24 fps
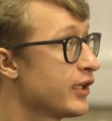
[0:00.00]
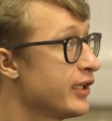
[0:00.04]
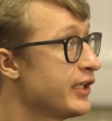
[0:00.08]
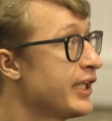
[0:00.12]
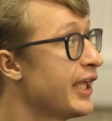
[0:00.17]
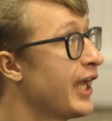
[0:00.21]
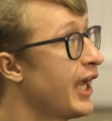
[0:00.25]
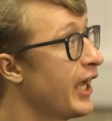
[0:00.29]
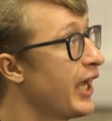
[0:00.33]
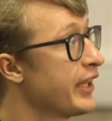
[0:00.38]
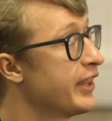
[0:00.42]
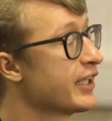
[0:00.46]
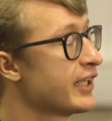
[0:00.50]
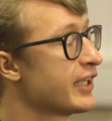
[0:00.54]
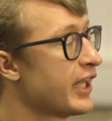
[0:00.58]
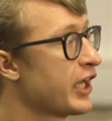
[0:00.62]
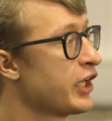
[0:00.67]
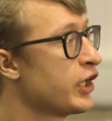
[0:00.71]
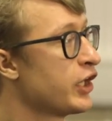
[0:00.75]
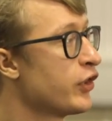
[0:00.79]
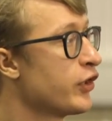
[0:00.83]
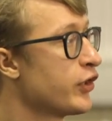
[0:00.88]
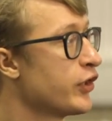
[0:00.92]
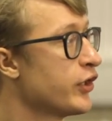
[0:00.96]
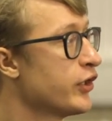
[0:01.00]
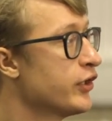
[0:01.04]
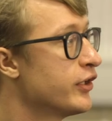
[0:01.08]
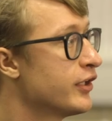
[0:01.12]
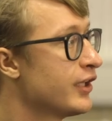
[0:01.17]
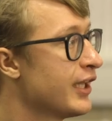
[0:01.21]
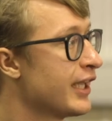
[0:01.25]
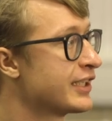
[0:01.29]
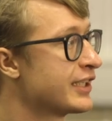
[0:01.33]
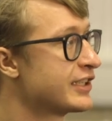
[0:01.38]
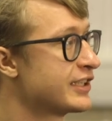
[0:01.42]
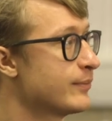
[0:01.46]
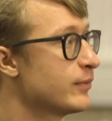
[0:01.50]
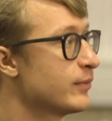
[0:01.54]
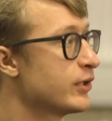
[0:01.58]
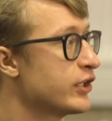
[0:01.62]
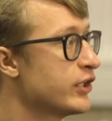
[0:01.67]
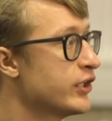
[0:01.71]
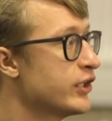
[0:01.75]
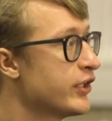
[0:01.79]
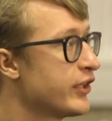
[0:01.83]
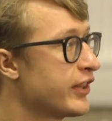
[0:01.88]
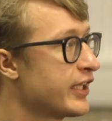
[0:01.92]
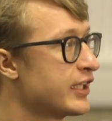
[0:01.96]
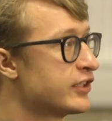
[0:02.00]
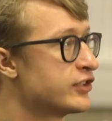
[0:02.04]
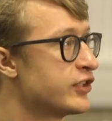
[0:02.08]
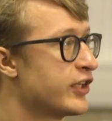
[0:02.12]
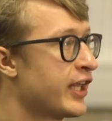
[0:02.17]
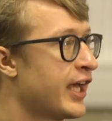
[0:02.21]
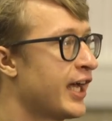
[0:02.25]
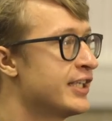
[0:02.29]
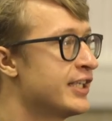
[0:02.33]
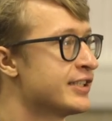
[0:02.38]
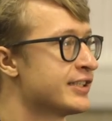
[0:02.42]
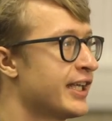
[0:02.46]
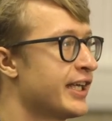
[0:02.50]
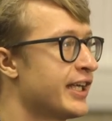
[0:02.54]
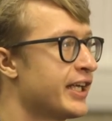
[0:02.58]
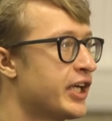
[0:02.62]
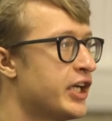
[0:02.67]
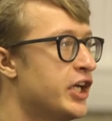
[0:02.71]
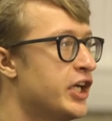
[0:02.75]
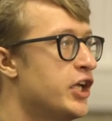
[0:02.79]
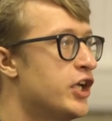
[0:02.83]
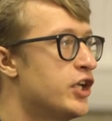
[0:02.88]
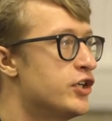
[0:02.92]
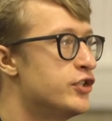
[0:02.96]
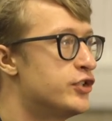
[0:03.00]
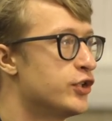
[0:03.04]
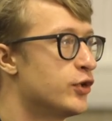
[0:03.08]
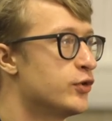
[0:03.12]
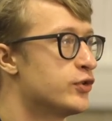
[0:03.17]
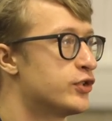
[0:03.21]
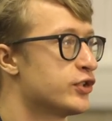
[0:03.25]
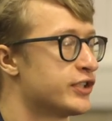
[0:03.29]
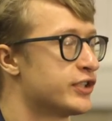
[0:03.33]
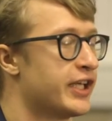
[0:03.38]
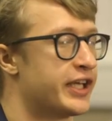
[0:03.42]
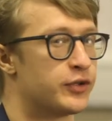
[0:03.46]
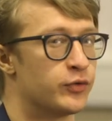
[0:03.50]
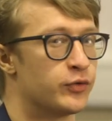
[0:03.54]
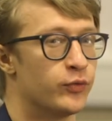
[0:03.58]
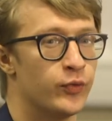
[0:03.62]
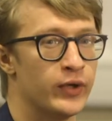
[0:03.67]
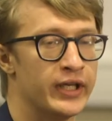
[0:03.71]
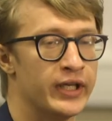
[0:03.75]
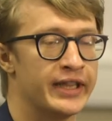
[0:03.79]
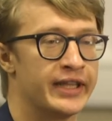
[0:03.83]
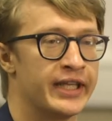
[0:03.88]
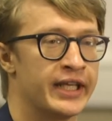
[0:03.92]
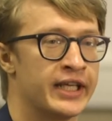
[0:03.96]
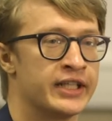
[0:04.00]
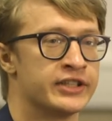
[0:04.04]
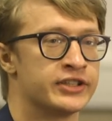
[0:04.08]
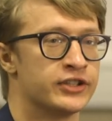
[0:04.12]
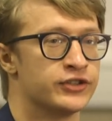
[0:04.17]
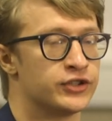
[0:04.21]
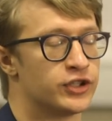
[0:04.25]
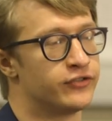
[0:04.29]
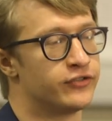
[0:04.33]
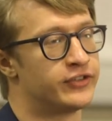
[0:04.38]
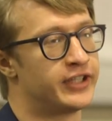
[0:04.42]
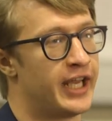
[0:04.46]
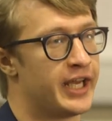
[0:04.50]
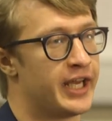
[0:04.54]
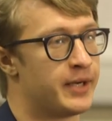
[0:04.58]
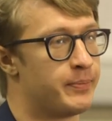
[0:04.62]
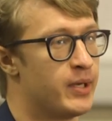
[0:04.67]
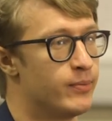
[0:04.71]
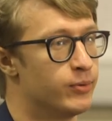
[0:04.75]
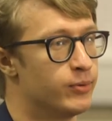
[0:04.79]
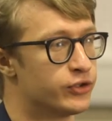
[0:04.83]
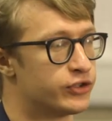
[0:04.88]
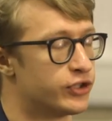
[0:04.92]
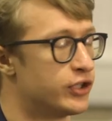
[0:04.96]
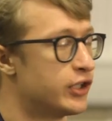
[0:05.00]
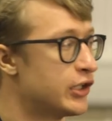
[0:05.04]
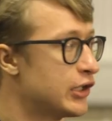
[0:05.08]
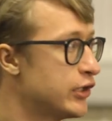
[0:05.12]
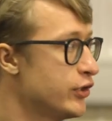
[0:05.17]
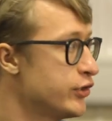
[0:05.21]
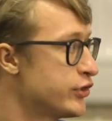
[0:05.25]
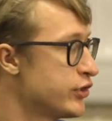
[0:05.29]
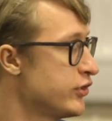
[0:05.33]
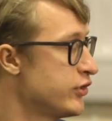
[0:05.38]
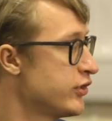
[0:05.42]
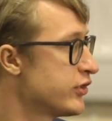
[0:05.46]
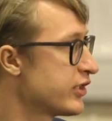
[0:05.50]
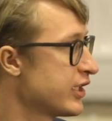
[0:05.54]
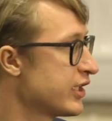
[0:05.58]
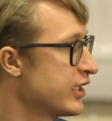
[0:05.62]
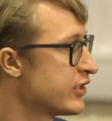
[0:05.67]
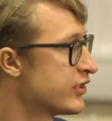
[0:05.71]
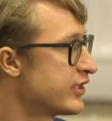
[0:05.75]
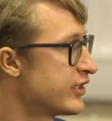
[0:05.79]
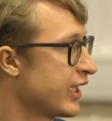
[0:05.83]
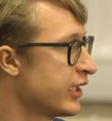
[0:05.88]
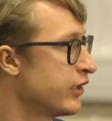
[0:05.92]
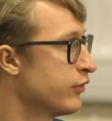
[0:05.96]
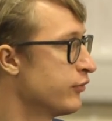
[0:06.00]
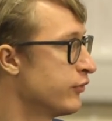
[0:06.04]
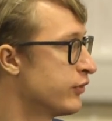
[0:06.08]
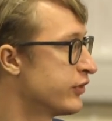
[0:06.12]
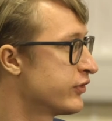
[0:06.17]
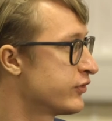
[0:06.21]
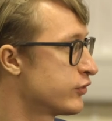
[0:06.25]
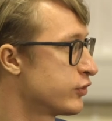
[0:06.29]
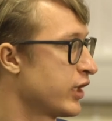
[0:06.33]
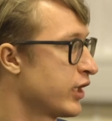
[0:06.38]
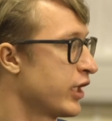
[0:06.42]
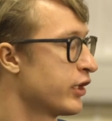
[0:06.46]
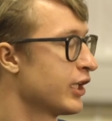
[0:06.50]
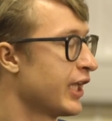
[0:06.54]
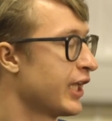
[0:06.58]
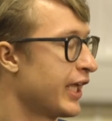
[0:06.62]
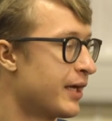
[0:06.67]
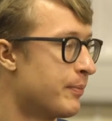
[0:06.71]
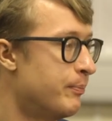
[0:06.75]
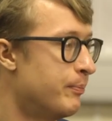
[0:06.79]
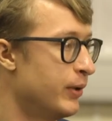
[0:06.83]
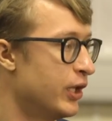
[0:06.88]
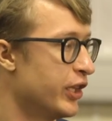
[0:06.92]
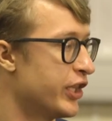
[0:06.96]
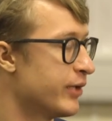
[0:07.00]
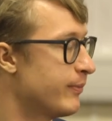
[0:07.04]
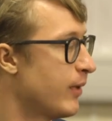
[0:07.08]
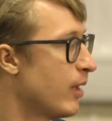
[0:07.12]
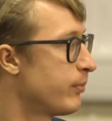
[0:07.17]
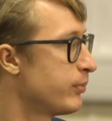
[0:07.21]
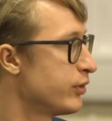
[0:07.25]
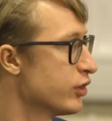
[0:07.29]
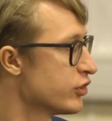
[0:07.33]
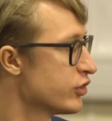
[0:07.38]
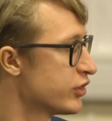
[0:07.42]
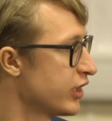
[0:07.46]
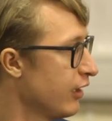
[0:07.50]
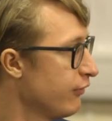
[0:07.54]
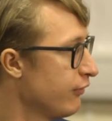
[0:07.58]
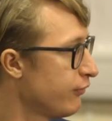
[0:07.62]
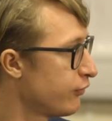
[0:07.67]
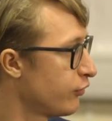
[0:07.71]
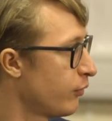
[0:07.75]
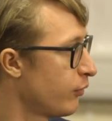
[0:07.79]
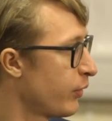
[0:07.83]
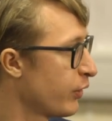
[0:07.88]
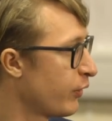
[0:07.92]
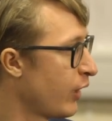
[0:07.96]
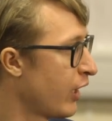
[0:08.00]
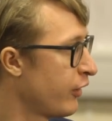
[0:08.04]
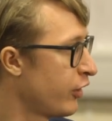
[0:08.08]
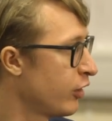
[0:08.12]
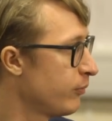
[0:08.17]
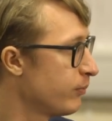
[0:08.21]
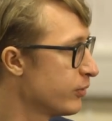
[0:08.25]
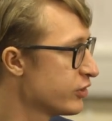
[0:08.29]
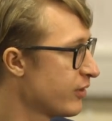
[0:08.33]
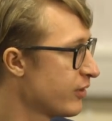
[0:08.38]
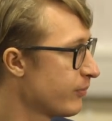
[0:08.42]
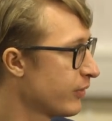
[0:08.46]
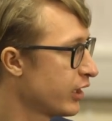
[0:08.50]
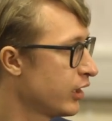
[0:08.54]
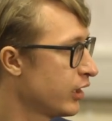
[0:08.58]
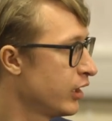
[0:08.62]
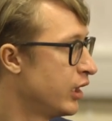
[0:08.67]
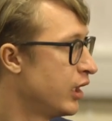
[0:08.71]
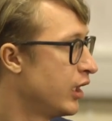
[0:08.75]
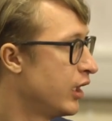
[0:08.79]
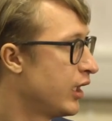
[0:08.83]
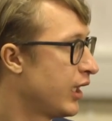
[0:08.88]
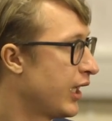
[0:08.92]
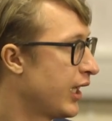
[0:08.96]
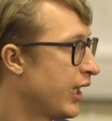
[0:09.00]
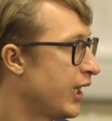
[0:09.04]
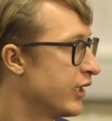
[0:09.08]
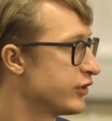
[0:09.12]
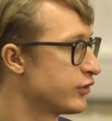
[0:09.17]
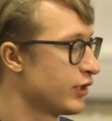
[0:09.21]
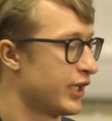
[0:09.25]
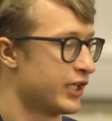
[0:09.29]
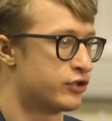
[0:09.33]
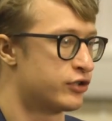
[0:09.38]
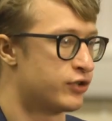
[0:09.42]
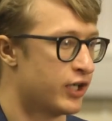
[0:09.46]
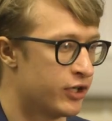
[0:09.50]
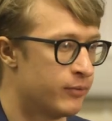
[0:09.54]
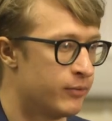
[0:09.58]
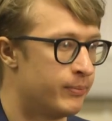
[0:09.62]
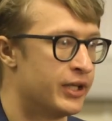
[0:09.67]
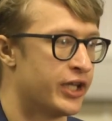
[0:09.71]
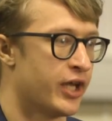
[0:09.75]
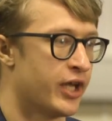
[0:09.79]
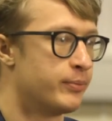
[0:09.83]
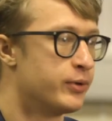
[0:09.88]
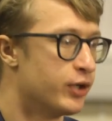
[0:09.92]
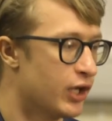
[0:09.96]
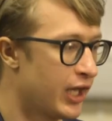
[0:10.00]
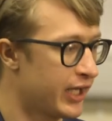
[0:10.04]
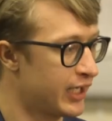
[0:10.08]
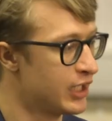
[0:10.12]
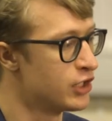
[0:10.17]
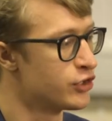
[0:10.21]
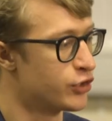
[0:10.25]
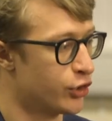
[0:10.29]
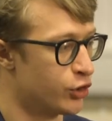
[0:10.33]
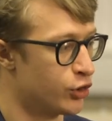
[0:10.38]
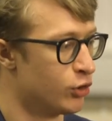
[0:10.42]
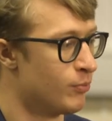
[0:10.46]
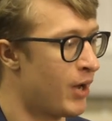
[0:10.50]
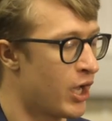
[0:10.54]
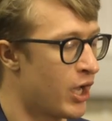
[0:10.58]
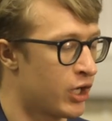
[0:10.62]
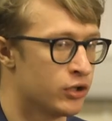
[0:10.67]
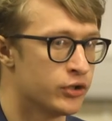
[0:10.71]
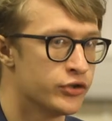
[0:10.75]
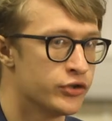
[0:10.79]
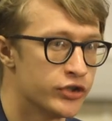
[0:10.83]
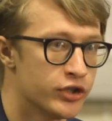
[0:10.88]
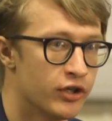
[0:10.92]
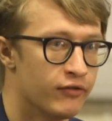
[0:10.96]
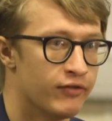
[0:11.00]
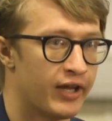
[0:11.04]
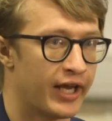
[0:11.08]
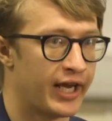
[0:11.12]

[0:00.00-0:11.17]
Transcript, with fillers: yeah, I think like another like similar thing to that is like don't just like read things and sort of take people's conclusions instead of try to like build them up yourself from the ground up or something uh, so like try to build up your like internal models of